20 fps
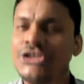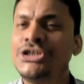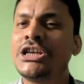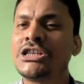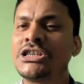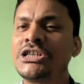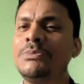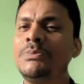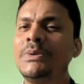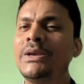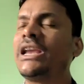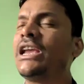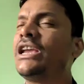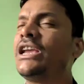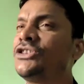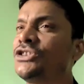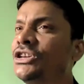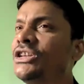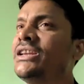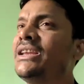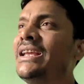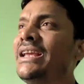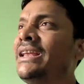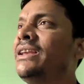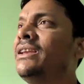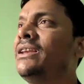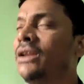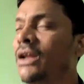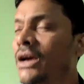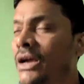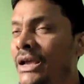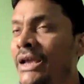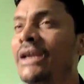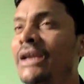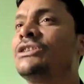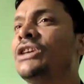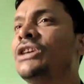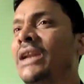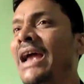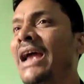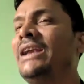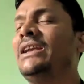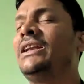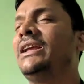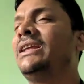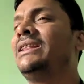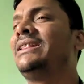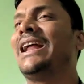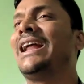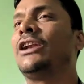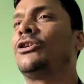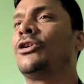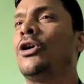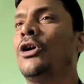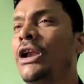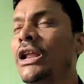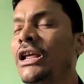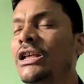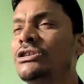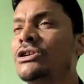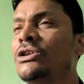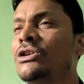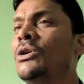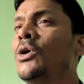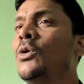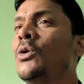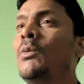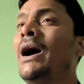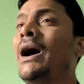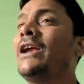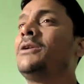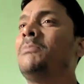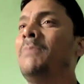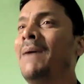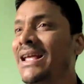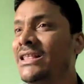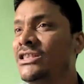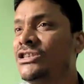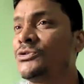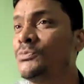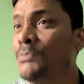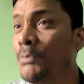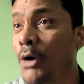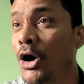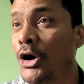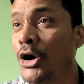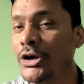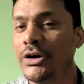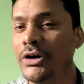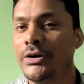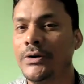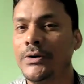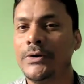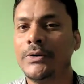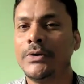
justification in his writing that called as a white man's burden.